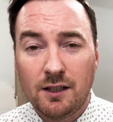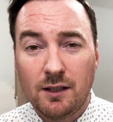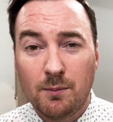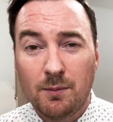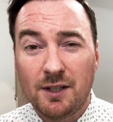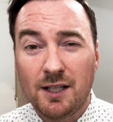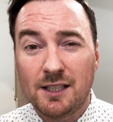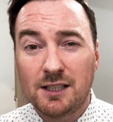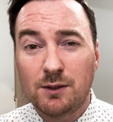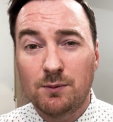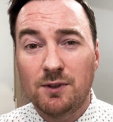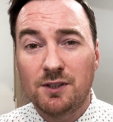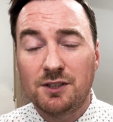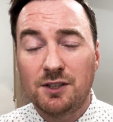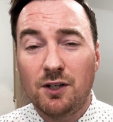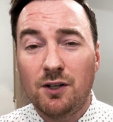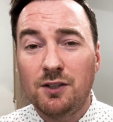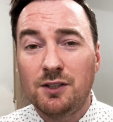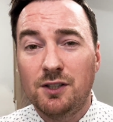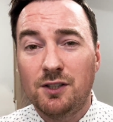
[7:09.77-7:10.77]
But as a
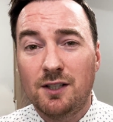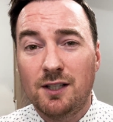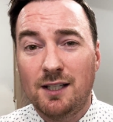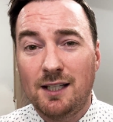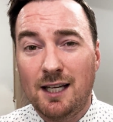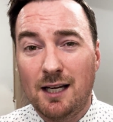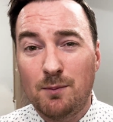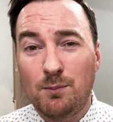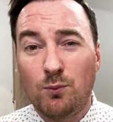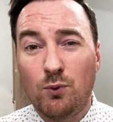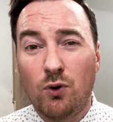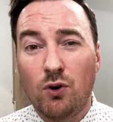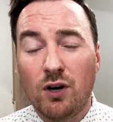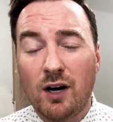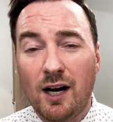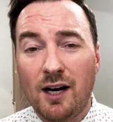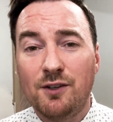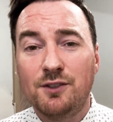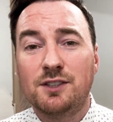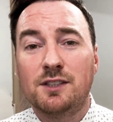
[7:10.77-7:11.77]
result, you're going to get more
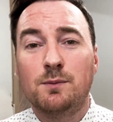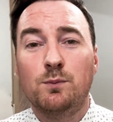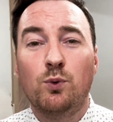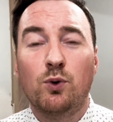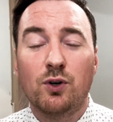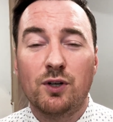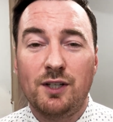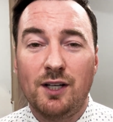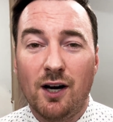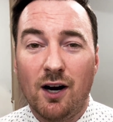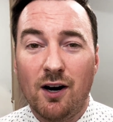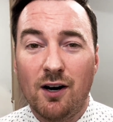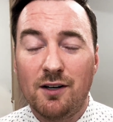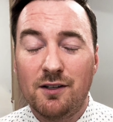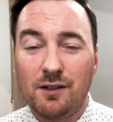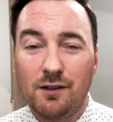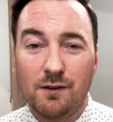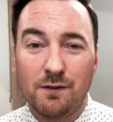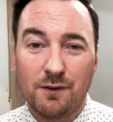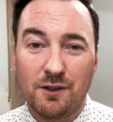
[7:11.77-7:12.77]
house, more
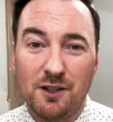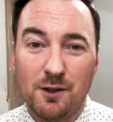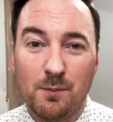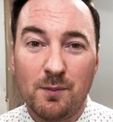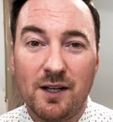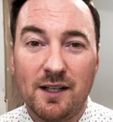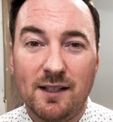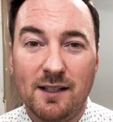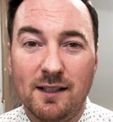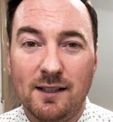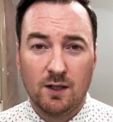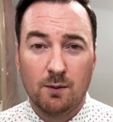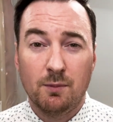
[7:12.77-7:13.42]
yard for your money.